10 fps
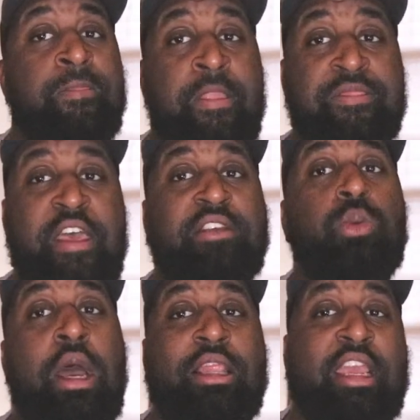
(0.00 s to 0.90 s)
That's why
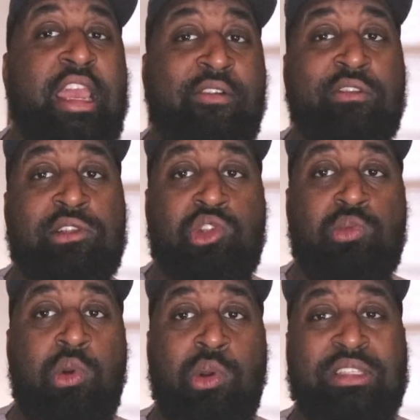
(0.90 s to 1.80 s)
I like having the two
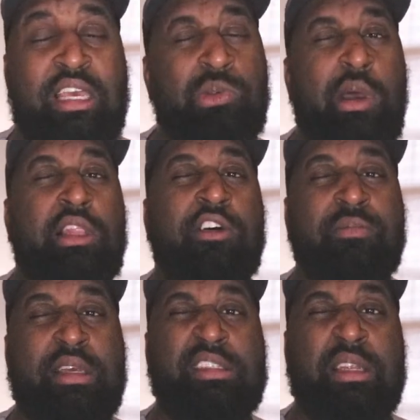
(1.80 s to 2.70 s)
mowers. That's why I love my
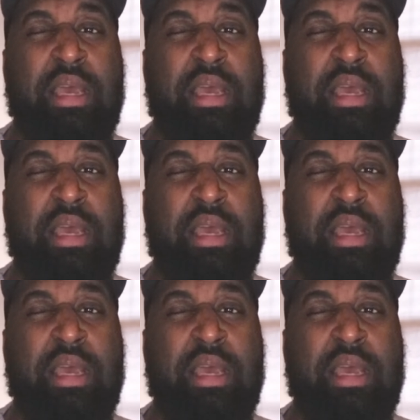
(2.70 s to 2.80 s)
setup.